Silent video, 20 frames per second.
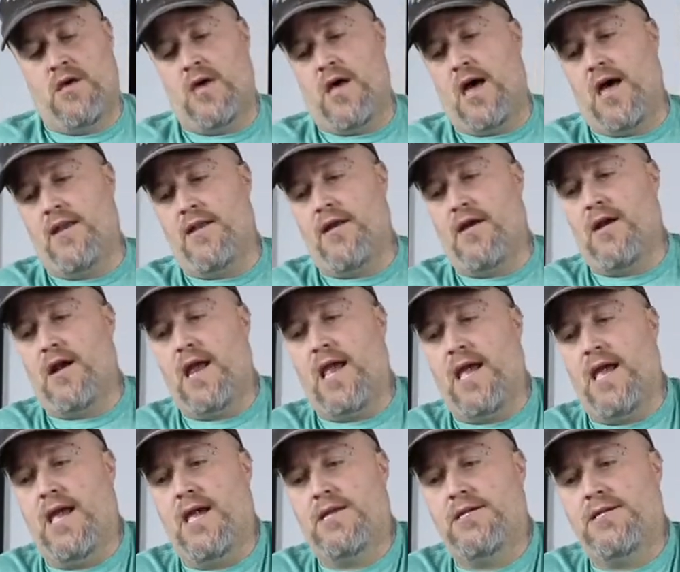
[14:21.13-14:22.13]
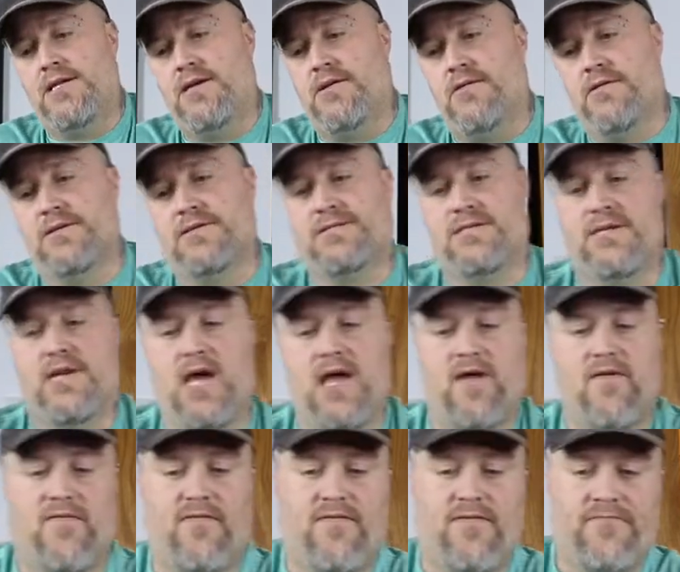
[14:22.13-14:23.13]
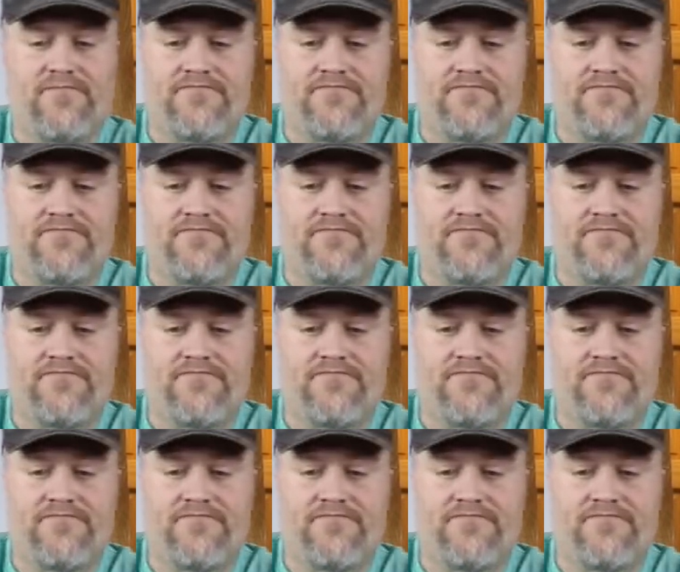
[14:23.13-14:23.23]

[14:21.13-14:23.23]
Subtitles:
on there, and here is the knife.